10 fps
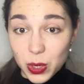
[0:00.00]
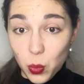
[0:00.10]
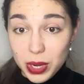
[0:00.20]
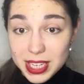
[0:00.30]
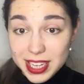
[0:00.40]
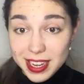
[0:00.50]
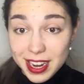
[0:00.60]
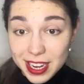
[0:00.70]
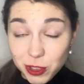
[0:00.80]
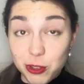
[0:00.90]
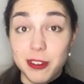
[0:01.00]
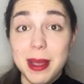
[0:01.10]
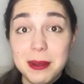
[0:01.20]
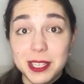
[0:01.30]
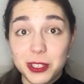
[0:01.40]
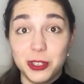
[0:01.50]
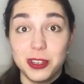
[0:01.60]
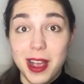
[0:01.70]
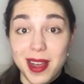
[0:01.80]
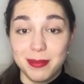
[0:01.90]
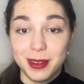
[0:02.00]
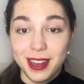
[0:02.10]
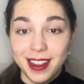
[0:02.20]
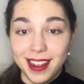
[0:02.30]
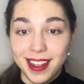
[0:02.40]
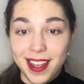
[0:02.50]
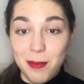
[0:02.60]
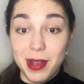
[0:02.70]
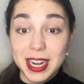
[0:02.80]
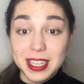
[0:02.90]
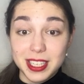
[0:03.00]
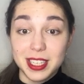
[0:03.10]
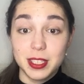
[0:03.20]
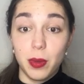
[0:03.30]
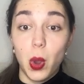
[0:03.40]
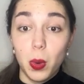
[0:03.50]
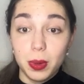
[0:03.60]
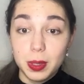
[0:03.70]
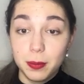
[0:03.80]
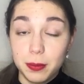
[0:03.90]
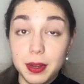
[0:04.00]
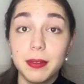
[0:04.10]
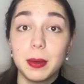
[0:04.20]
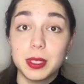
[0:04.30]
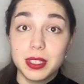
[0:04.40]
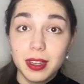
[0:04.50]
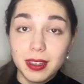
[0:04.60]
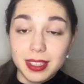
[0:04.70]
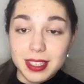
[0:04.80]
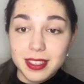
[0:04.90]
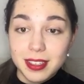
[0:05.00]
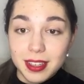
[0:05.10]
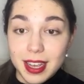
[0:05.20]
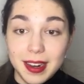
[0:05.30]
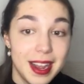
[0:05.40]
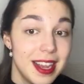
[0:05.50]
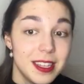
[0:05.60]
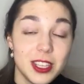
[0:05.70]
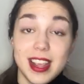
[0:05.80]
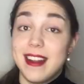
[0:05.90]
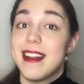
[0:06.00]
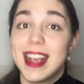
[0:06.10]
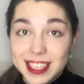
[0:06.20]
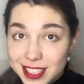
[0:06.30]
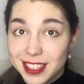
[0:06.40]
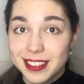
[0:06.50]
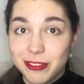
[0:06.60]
We did a tremendous job! Balance is over $3,000 and it's an excellent